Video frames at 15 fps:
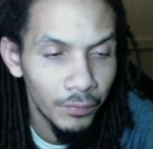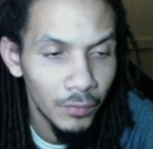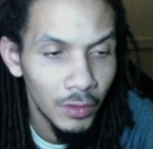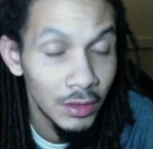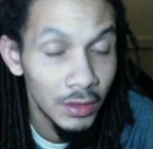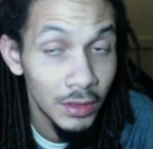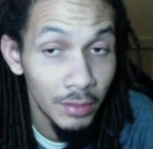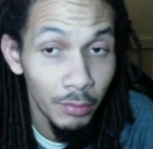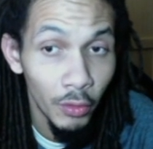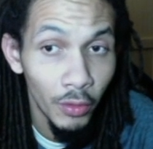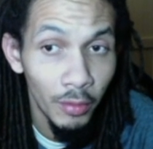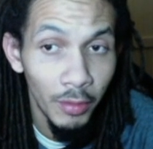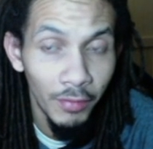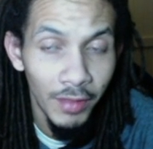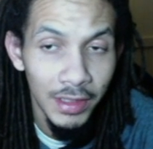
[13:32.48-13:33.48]
support
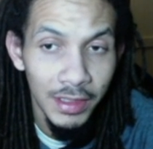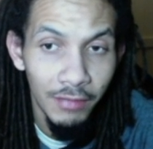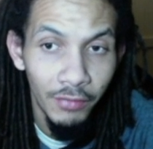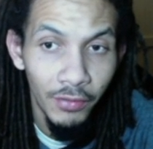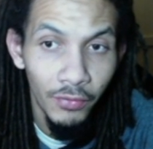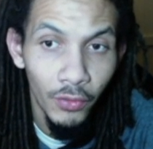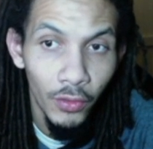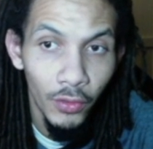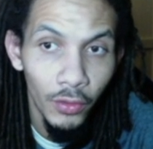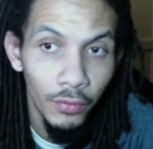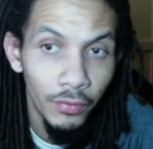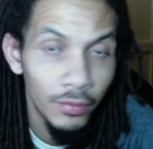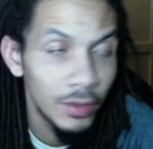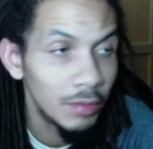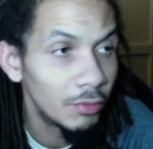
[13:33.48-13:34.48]
above that
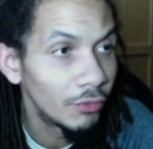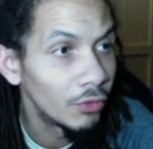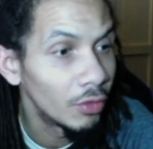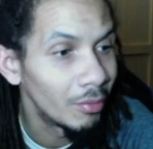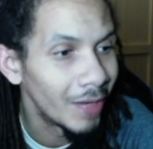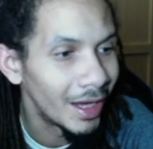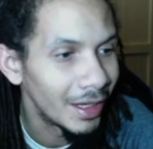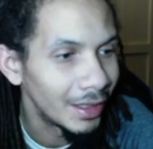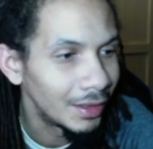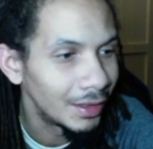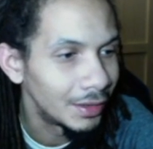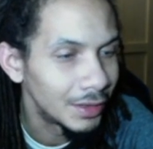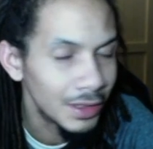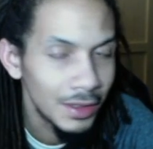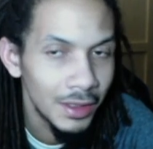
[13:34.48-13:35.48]
74.03 before buying
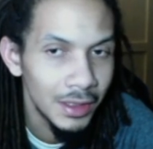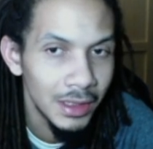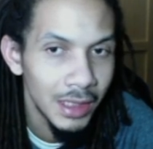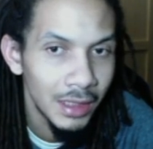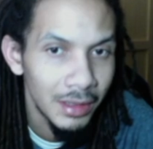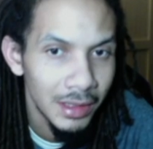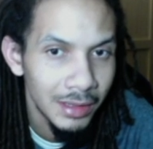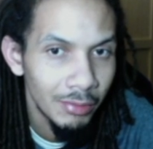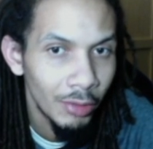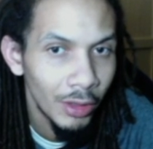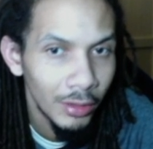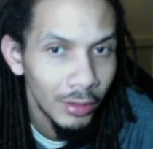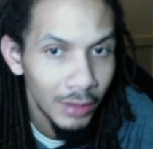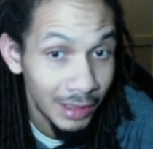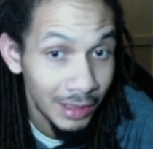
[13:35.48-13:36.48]
into this at this
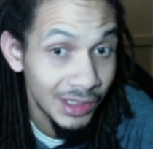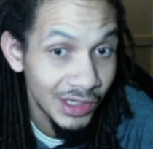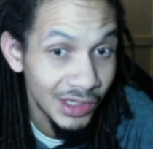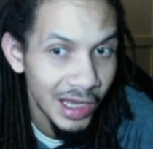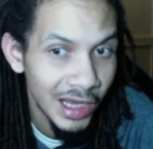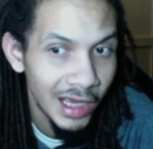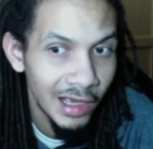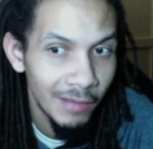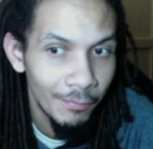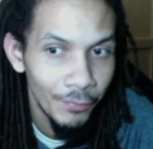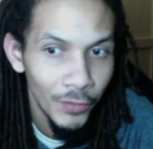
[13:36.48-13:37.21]
time.